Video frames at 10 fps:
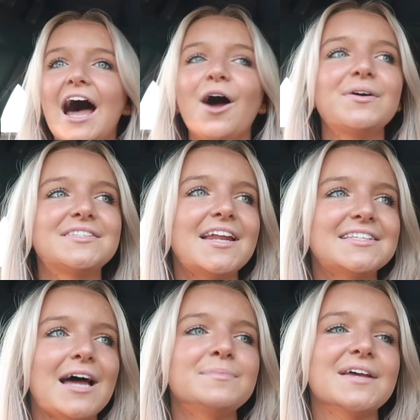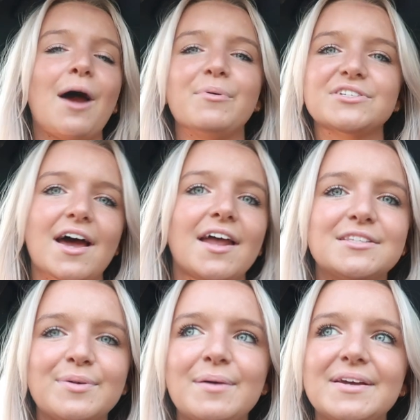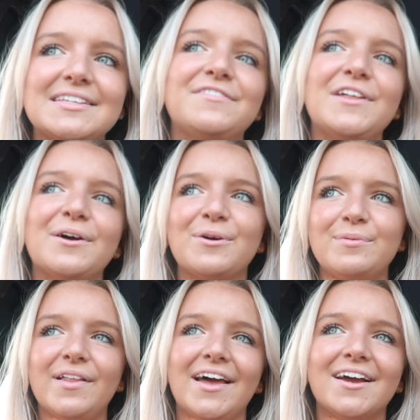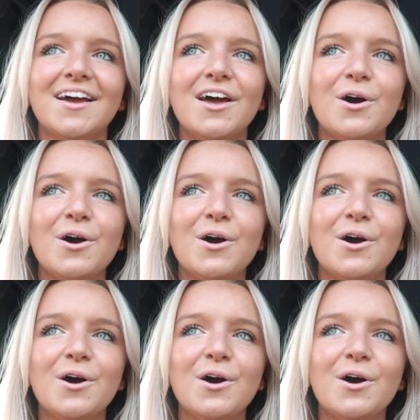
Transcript: I always said at times, like, I wish I had a twin because I feel like it would be like,